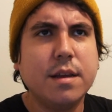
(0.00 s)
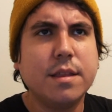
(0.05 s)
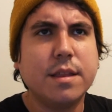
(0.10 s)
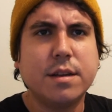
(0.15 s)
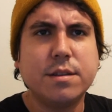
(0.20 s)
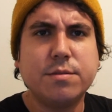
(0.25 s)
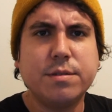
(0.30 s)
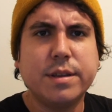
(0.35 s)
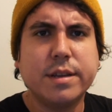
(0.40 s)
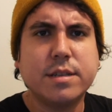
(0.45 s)
that
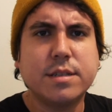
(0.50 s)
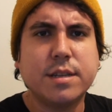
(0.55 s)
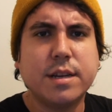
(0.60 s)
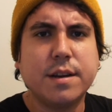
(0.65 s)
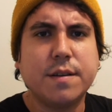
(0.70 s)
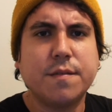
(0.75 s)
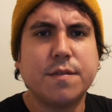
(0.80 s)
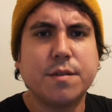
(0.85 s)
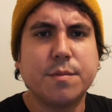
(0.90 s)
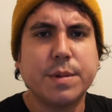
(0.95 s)
was really
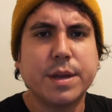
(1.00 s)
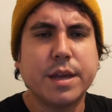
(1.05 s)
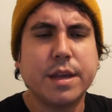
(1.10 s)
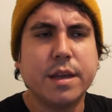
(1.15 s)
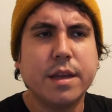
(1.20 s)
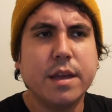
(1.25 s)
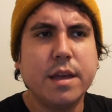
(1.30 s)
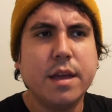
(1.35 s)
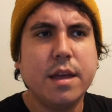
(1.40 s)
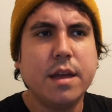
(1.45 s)
exciting for me.
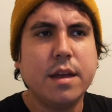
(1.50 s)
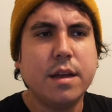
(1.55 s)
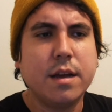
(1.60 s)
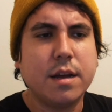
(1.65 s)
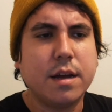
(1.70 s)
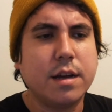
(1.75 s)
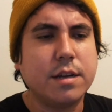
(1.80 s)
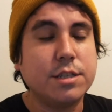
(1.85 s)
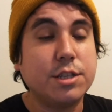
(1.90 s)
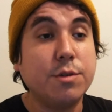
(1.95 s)

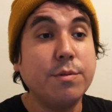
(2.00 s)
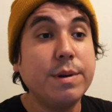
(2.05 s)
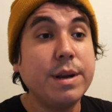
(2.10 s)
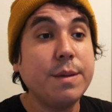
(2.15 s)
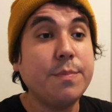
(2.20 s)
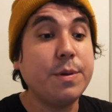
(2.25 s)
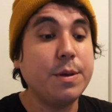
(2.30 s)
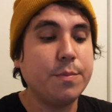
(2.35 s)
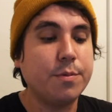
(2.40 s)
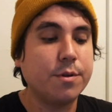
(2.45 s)
So
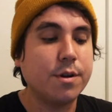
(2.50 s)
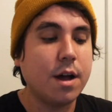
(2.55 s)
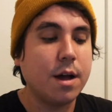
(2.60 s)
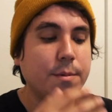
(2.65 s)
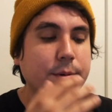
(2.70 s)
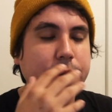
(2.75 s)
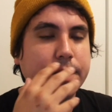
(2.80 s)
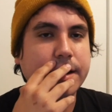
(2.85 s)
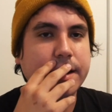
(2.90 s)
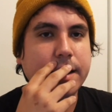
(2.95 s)
many people
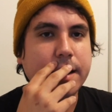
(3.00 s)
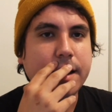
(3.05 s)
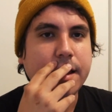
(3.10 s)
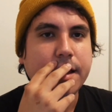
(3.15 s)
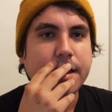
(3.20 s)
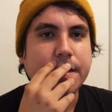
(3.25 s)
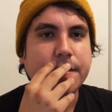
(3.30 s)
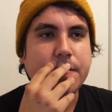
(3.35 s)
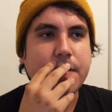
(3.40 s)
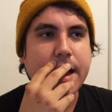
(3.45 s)
commented
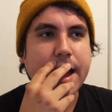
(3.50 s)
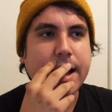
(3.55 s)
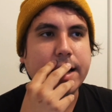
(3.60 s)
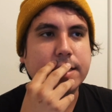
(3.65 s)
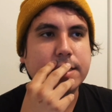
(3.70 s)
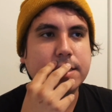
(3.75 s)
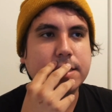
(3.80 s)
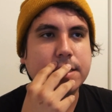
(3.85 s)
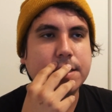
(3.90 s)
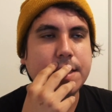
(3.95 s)

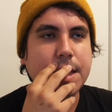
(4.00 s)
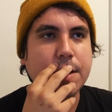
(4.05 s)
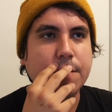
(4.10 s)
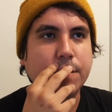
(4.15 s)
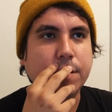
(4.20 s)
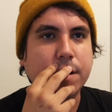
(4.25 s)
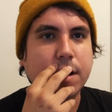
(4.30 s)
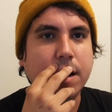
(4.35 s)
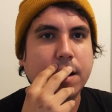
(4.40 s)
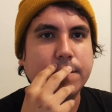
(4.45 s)
that there
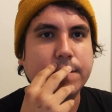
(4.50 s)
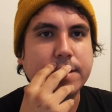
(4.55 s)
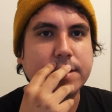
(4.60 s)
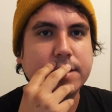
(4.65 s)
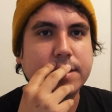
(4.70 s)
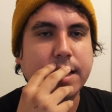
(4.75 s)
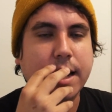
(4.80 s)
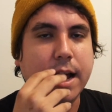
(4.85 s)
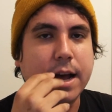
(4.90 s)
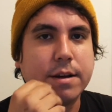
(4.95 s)
were comments
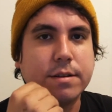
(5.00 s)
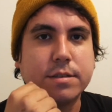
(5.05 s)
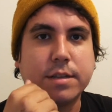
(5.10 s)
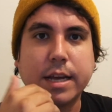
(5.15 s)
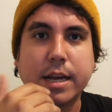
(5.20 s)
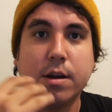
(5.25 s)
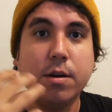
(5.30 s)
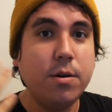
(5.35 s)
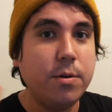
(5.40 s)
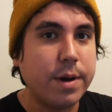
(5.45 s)
that I was
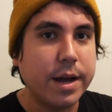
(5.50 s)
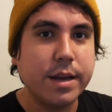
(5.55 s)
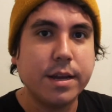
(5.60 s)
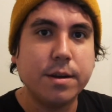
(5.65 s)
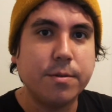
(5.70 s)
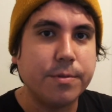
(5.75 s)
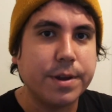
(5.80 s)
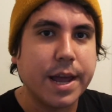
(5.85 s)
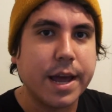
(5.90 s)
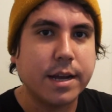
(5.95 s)
like, oh, I
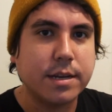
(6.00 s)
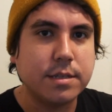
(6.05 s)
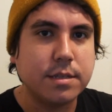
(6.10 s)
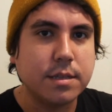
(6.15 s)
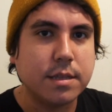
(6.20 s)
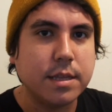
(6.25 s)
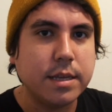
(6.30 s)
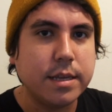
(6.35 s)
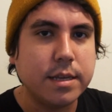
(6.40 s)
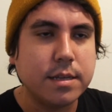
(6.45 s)
could react to
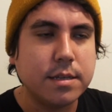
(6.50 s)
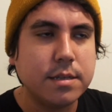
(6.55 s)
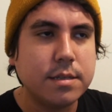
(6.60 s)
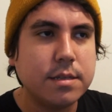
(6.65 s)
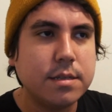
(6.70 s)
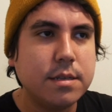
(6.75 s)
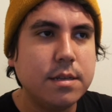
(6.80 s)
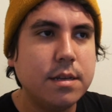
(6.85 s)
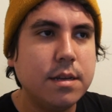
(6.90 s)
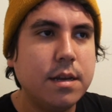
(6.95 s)

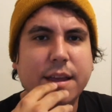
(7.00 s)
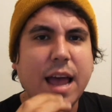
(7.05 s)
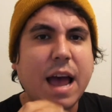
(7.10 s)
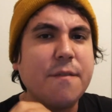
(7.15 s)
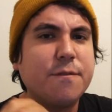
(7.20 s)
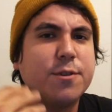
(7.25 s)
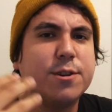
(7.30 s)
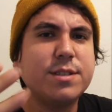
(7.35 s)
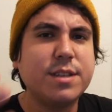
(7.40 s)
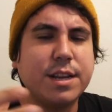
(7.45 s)
this.
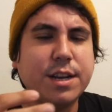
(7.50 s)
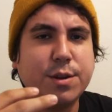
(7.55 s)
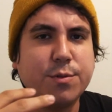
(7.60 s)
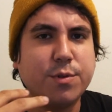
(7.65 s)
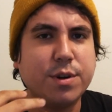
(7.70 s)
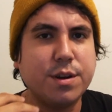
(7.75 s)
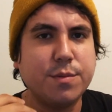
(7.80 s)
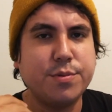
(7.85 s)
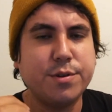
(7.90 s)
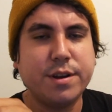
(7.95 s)
At first I didn't
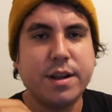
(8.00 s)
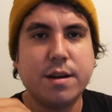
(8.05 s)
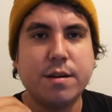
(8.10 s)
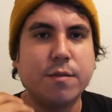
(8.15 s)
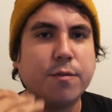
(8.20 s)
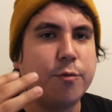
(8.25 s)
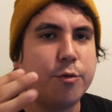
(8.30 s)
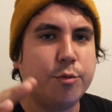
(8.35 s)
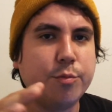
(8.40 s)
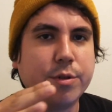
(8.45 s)
want to put out
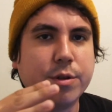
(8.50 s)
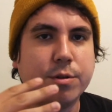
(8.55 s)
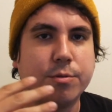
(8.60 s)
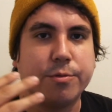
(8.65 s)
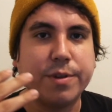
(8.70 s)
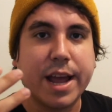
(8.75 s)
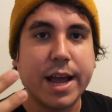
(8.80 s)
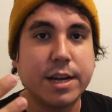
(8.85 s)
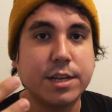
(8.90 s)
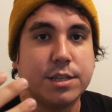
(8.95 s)
a full-blown
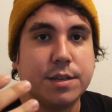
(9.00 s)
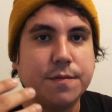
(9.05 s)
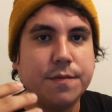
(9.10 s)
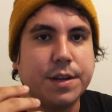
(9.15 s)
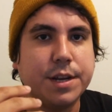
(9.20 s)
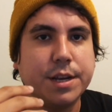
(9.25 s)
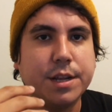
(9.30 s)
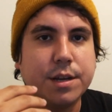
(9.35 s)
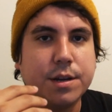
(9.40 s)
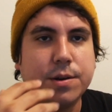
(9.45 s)
reaction
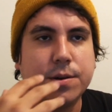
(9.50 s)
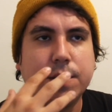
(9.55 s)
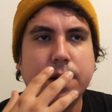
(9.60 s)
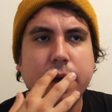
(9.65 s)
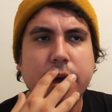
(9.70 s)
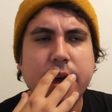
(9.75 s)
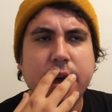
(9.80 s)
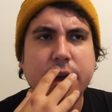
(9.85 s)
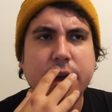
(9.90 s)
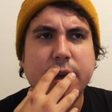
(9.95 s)
video
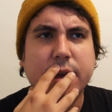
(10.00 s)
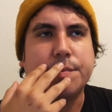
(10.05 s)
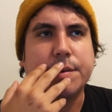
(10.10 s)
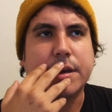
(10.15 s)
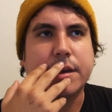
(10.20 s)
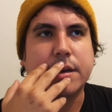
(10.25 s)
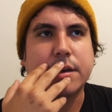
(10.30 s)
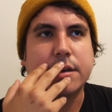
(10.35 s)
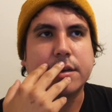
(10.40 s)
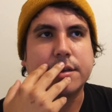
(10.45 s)

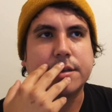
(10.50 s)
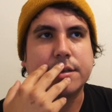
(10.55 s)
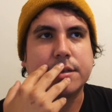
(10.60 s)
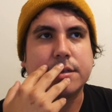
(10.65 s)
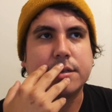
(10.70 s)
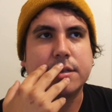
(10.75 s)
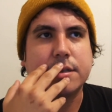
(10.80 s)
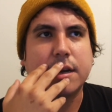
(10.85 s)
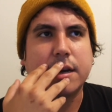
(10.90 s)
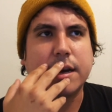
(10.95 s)

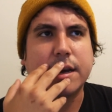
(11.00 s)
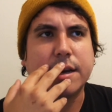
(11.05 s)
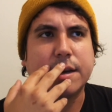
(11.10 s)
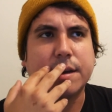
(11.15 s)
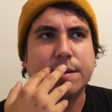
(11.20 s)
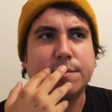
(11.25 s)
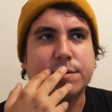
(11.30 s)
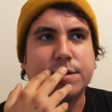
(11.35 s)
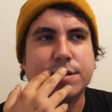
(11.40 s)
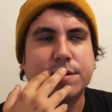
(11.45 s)
because
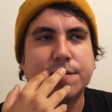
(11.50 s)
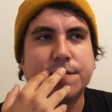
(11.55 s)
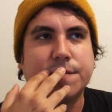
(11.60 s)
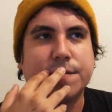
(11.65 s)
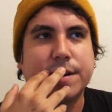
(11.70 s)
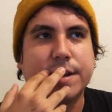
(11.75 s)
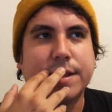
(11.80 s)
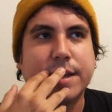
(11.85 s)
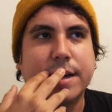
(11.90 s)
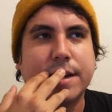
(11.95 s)
I was
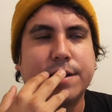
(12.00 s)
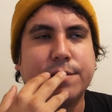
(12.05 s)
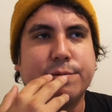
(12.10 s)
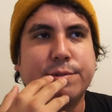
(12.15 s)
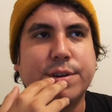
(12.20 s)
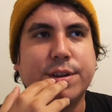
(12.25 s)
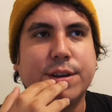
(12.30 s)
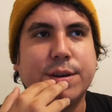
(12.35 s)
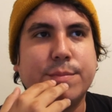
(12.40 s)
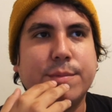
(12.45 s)
afraid that it
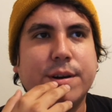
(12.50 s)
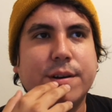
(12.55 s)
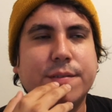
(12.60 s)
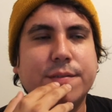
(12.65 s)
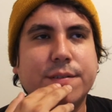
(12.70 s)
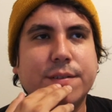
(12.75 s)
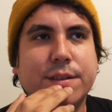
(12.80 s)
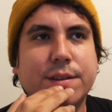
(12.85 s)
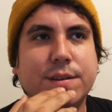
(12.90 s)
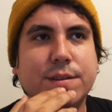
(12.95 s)
would come off
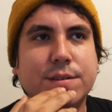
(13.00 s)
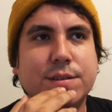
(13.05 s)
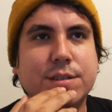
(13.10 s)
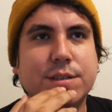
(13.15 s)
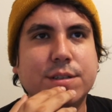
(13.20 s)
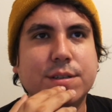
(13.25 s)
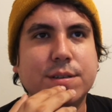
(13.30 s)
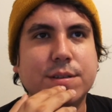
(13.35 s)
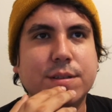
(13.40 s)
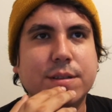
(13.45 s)
a little
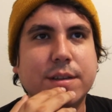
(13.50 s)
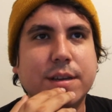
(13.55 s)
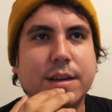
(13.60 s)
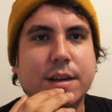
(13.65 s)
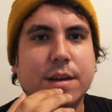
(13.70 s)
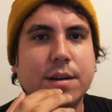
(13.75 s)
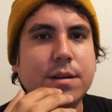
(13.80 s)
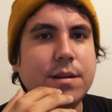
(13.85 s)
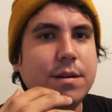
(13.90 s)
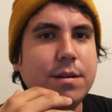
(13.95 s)
too like,
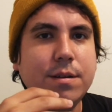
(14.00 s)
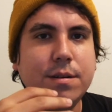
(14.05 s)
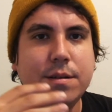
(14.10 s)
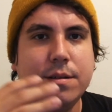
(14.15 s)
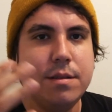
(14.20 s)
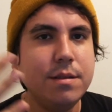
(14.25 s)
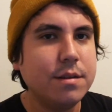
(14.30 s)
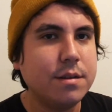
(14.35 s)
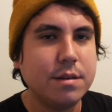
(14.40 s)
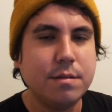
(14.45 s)
oh,
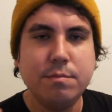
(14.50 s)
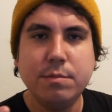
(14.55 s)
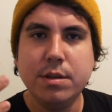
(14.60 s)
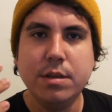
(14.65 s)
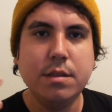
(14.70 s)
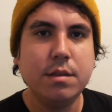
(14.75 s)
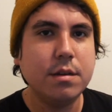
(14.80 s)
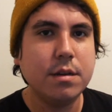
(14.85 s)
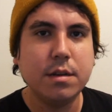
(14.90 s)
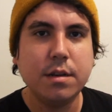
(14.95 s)
look at me,
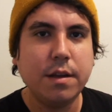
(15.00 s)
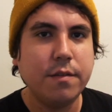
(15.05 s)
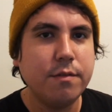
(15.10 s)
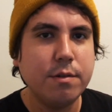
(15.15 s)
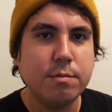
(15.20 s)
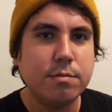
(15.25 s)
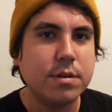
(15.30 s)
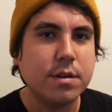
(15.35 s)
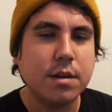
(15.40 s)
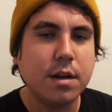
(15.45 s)
look at
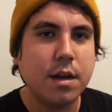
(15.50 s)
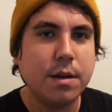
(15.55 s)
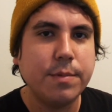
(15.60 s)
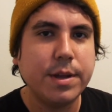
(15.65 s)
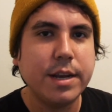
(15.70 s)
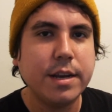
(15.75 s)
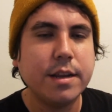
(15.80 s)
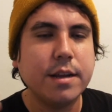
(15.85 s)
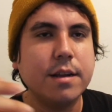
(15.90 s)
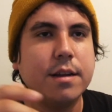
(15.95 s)
everyone
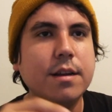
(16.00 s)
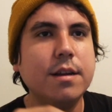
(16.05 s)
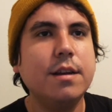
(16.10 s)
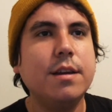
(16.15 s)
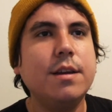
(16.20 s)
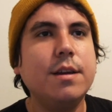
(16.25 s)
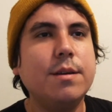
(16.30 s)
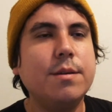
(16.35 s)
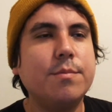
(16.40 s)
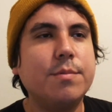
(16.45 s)
commenting.
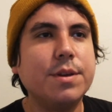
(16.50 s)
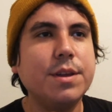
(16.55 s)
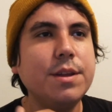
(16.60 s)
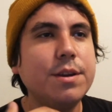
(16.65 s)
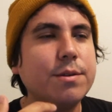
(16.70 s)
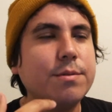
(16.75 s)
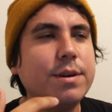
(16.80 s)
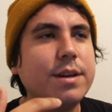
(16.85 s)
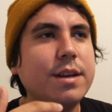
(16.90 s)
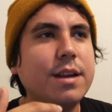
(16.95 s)
But you
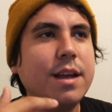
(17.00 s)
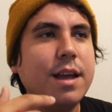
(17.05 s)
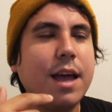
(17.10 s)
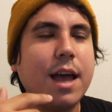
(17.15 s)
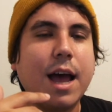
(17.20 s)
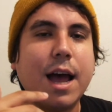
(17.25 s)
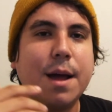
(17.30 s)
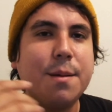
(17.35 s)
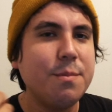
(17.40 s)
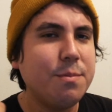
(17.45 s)
know what?
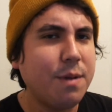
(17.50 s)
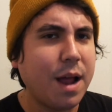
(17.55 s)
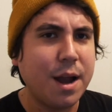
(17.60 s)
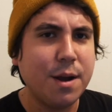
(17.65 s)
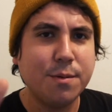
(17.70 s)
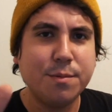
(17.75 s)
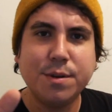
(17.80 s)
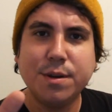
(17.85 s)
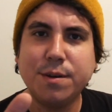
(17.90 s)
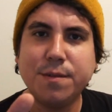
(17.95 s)
I
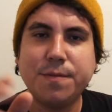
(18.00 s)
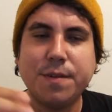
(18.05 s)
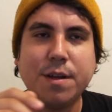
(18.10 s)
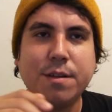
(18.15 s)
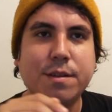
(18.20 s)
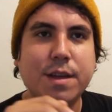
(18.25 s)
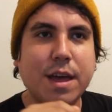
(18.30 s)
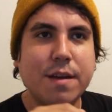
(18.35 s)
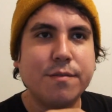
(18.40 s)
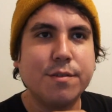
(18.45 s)
don't know if
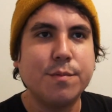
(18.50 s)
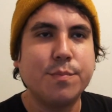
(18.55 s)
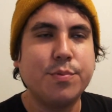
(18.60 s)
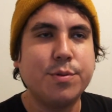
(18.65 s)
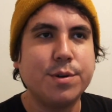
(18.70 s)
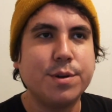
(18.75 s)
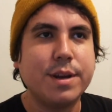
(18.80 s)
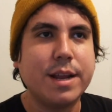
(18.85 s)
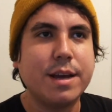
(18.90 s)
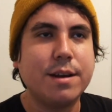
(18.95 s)
I'll ever
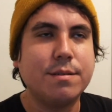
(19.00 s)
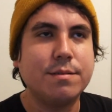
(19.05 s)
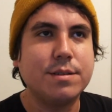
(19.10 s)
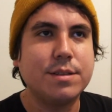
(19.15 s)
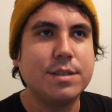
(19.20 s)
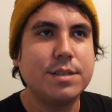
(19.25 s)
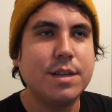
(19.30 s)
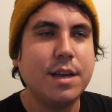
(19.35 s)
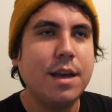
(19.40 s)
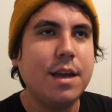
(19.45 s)
put out
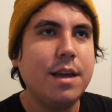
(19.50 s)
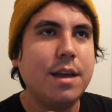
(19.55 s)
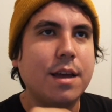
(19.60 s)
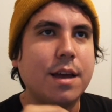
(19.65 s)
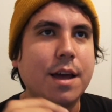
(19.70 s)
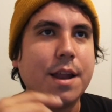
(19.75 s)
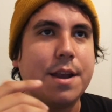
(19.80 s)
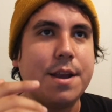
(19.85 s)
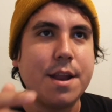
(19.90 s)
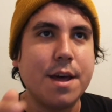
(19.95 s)

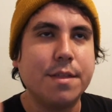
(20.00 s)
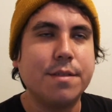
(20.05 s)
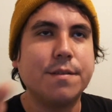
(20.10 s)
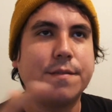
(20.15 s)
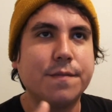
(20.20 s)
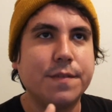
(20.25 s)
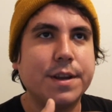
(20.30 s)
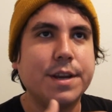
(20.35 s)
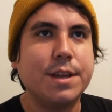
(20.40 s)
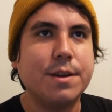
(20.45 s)
another
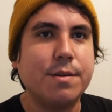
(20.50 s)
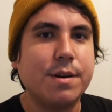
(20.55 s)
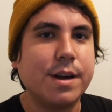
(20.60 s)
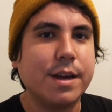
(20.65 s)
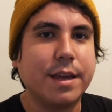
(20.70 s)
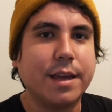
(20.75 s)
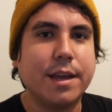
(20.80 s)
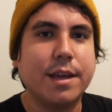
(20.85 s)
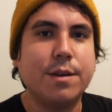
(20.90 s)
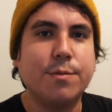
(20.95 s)
video
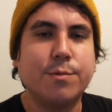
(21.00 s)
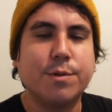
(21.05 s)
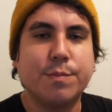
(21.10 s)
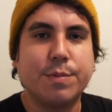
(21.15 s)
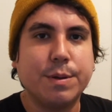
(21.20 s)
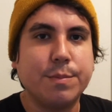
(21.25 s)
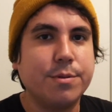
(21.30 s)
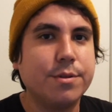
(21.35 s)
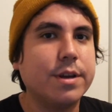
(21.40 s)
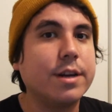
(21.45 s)
again where
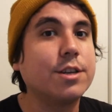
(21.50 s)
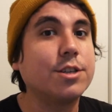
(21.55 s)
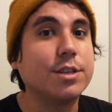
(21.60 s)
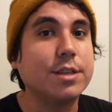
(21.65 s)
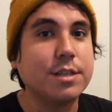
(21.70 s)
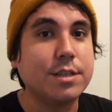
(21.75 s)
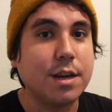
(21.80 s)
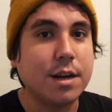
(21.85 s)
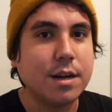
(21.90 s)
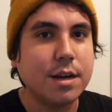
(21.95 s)
people actually
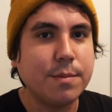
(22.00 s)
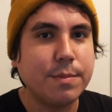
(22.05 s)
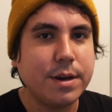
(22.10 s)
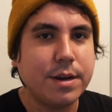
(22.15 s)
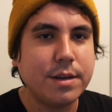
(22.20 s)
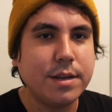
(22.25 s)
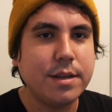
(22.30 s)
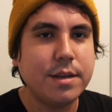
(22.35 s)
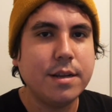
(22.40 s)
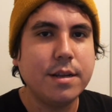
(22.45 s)
talk
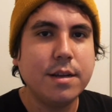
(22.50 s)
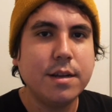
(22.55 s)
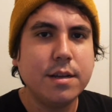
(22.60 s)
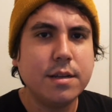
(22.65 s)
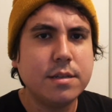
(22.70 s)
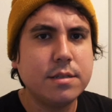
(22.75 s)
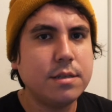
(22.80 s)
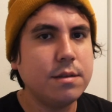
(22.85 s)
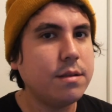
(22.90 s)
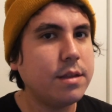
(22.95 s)
about it.
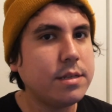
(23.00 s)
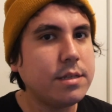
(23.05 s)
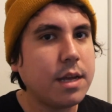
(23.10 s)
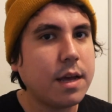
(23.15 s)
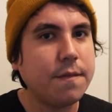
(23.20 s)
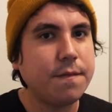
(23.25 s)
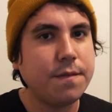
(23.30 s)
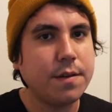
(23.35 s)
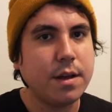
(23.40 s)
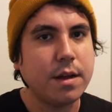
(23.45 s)
So let's
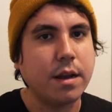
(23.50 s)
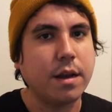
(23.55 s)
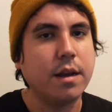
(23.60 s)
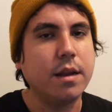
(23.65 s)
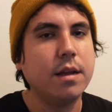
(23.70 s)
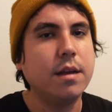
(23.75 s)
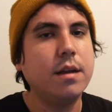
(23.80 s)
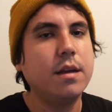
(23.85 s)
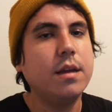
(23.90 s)
have fun.